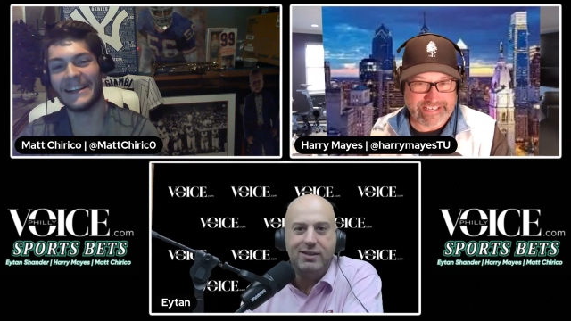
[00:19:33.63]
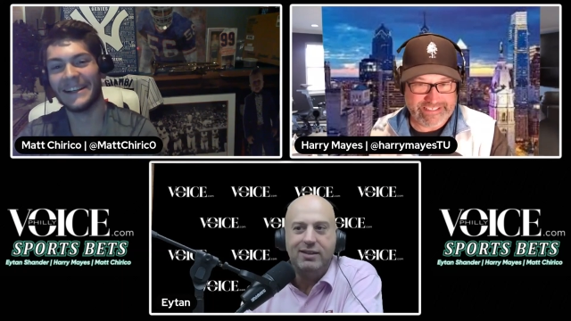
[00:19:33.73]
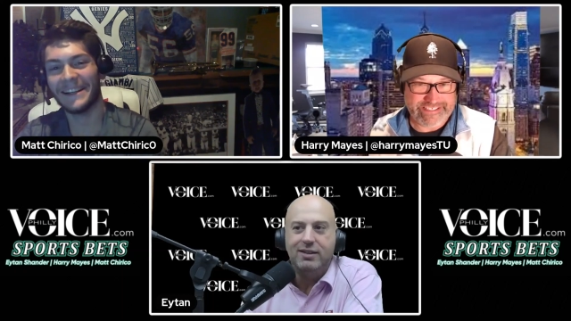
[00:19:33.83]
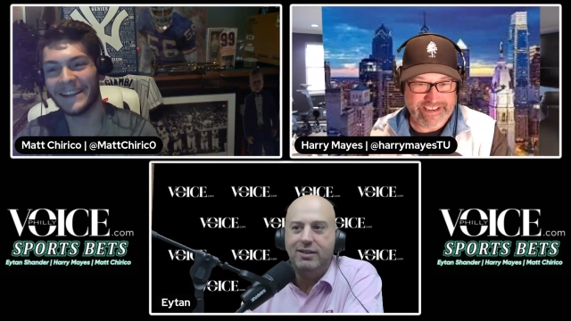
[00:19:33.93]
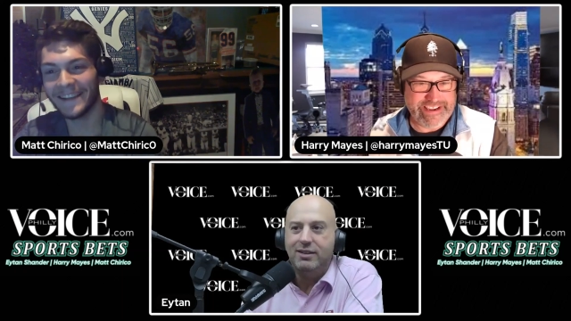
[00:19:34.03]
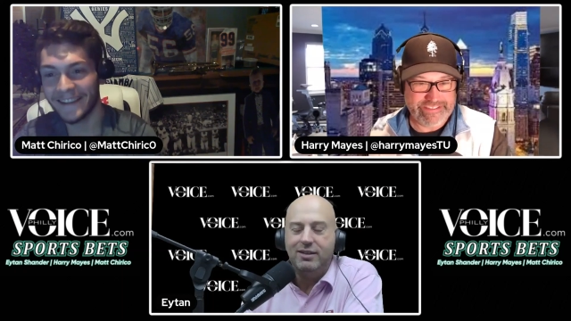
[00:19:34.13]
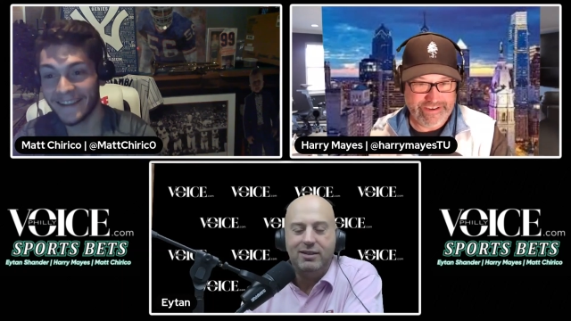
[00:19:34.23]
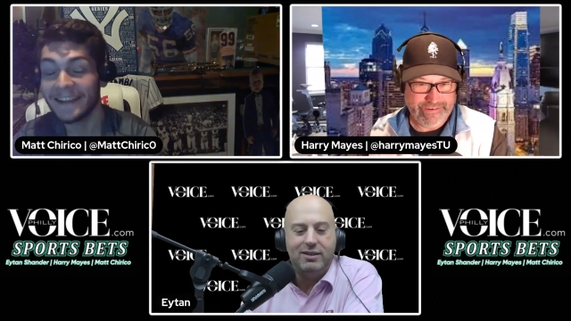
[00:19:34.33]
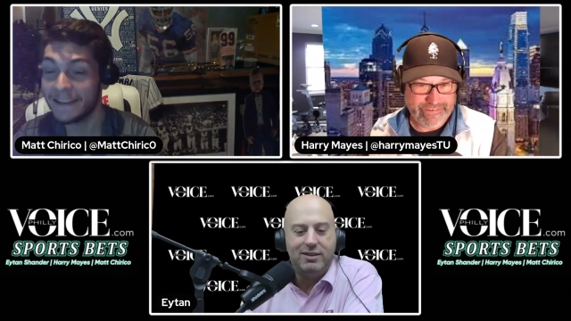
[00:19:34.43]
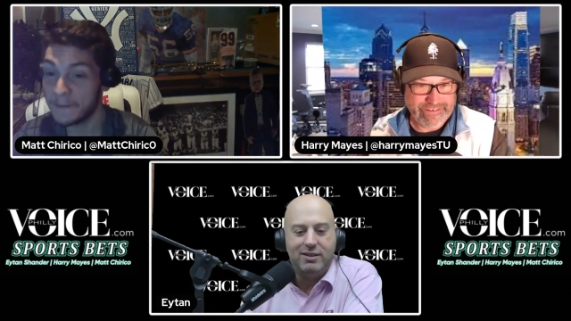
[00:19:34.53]
Speaker 1: is he,
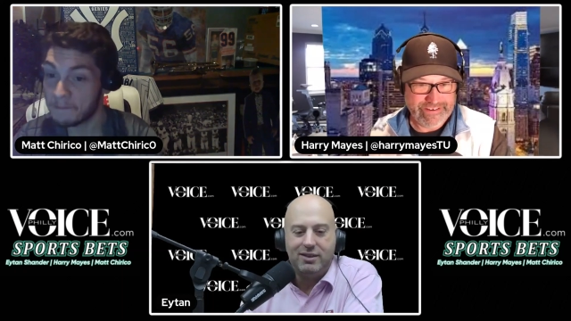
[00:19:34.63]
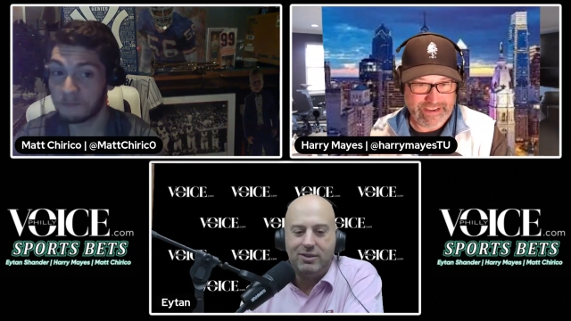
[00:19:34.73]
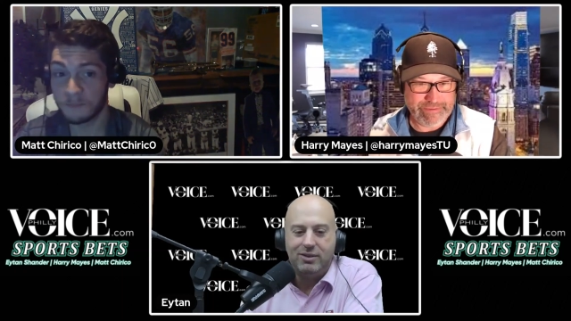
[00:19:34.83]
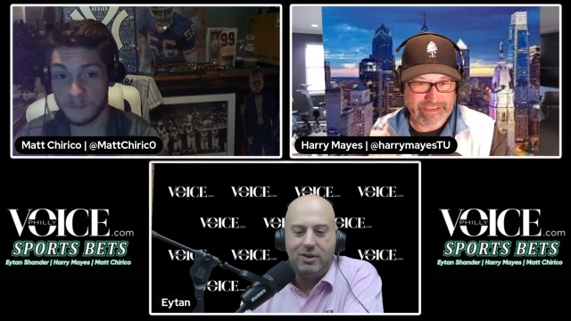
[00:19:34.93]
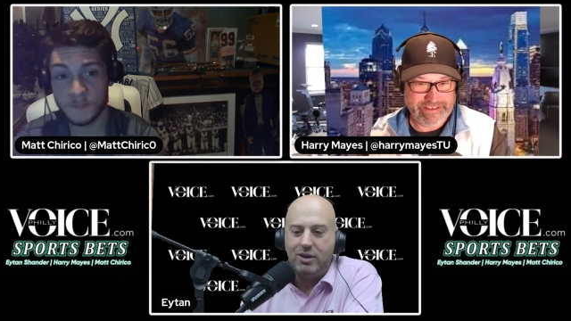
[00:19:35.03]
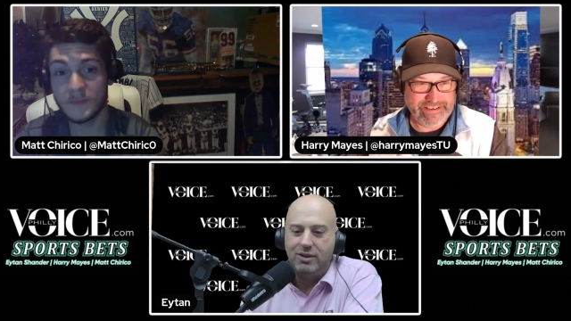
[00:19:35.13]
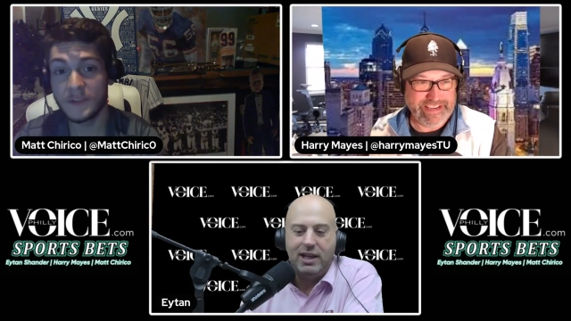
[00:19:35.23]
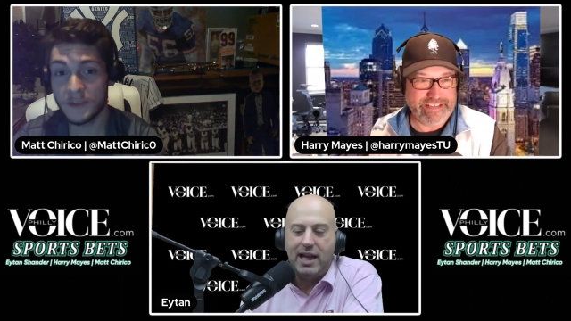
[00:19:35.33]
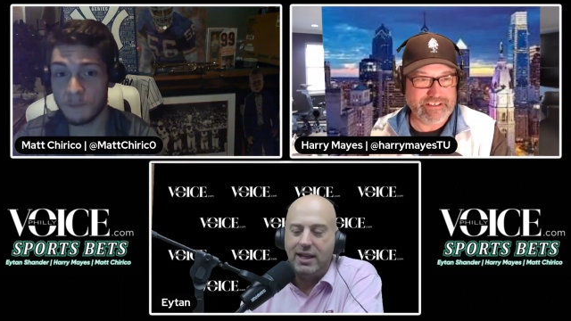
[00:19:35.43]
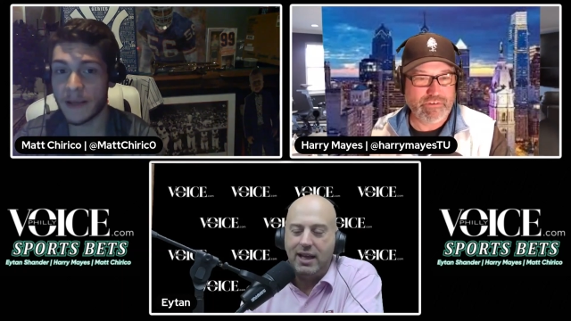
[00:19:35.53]
though? I mean, he
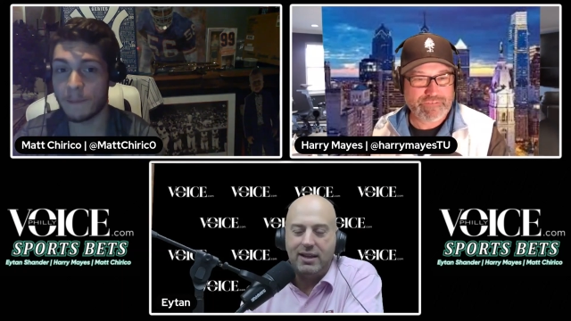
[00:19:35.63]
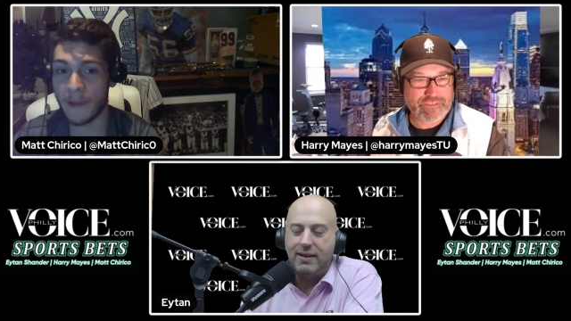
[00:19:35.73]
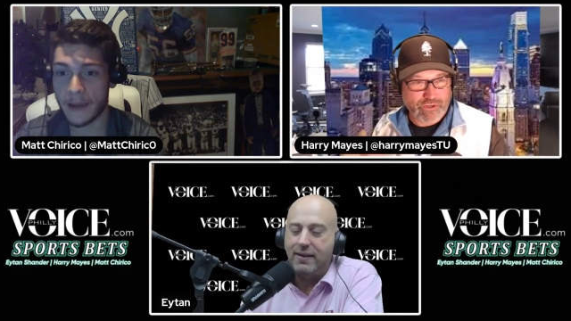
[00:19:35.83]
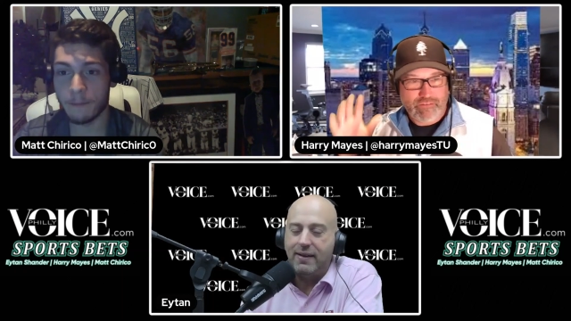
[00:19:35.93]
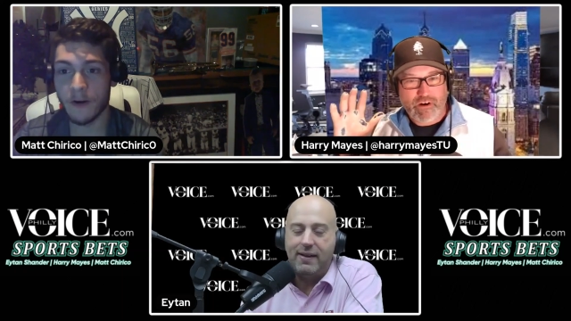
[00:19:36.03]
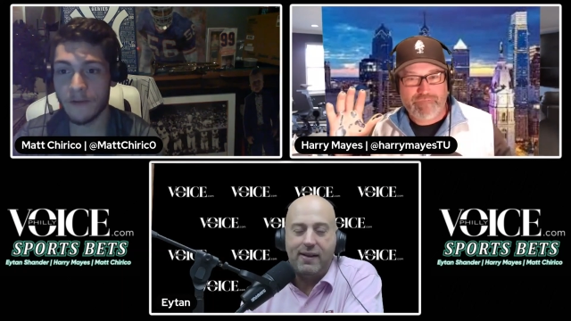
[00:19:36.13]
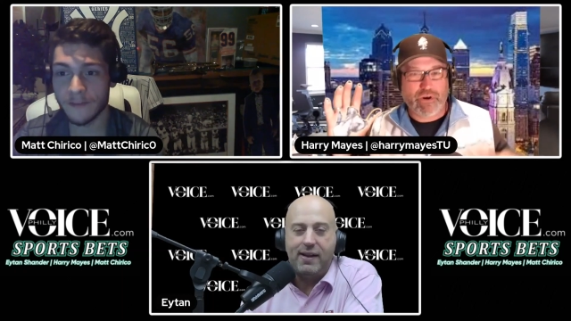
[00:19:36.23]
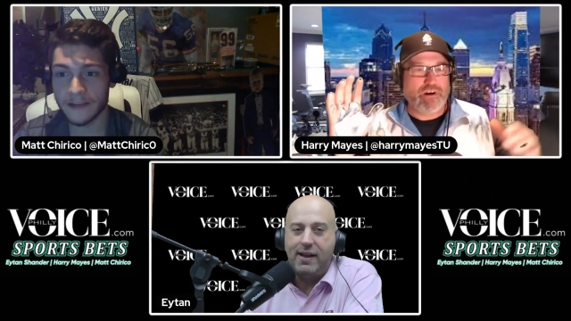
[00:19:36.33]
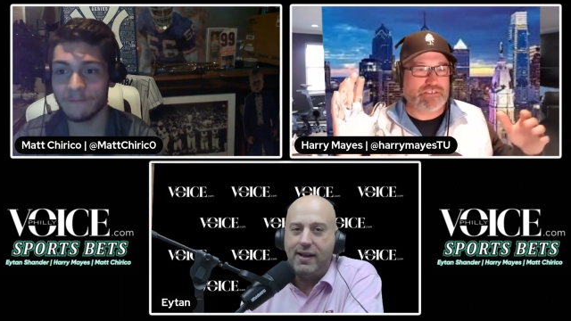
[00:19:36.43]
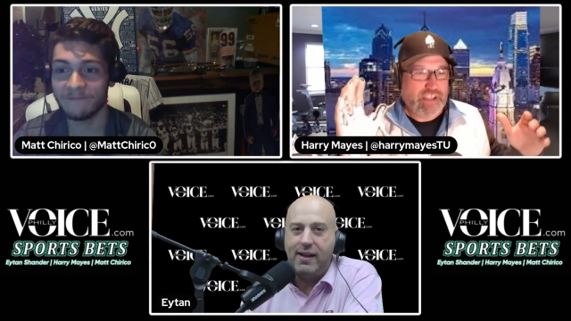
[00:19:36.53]
yeah, had to re- sort of
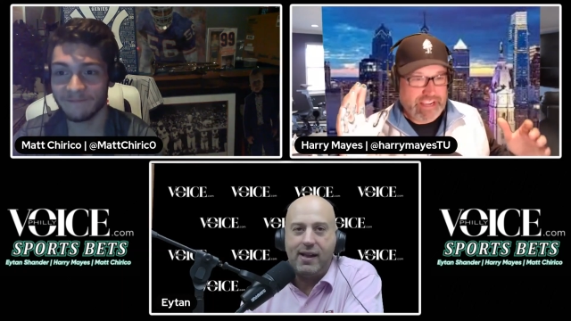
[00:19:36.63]
reverse.